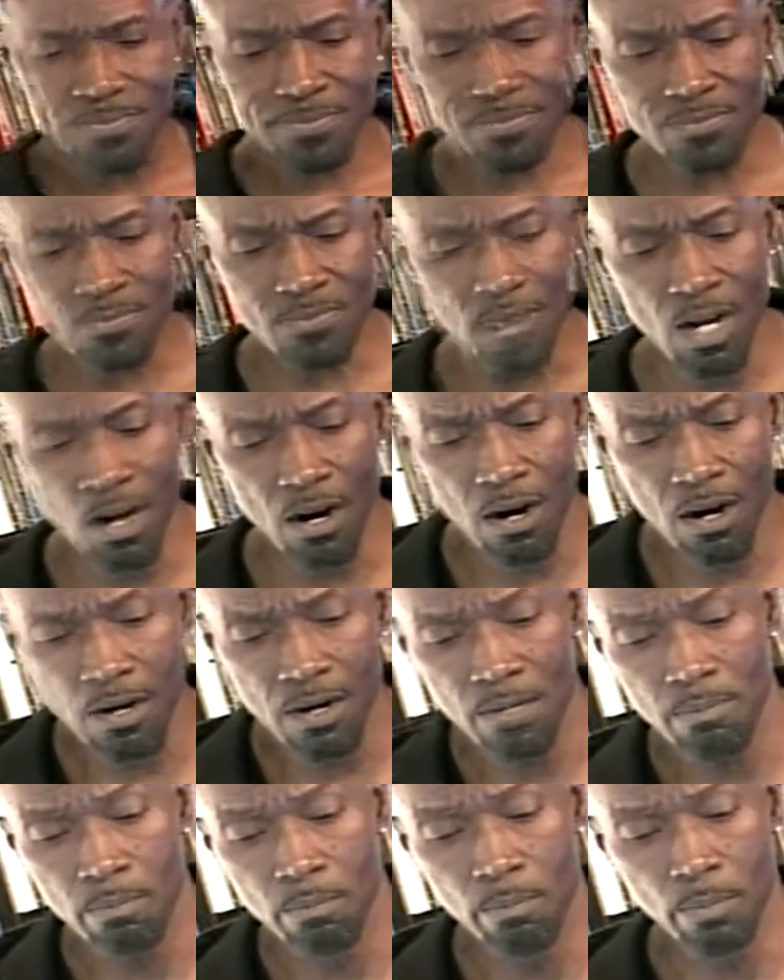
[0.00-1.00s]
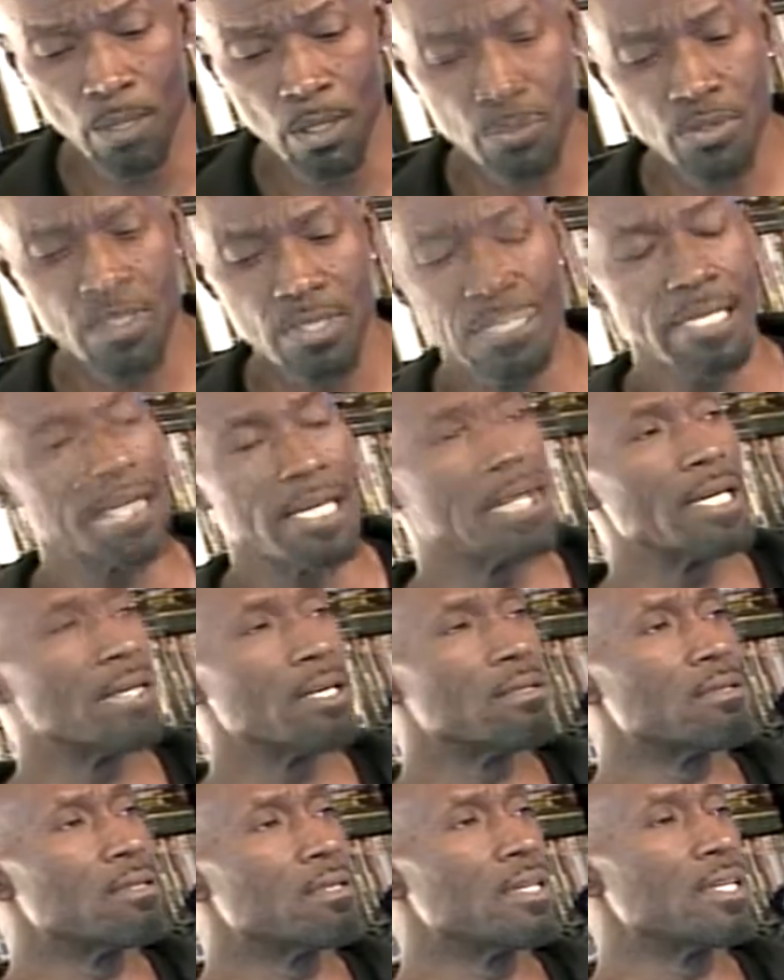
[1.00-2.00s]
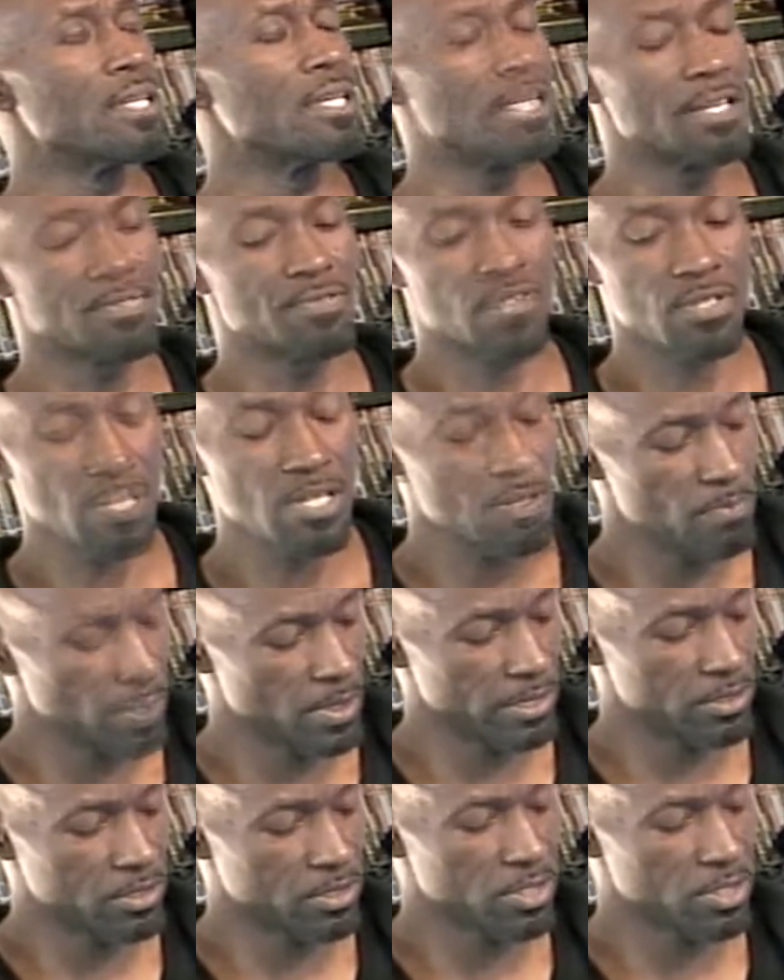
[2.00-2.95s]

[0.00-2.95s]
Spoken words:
are mostly in the NFC, but just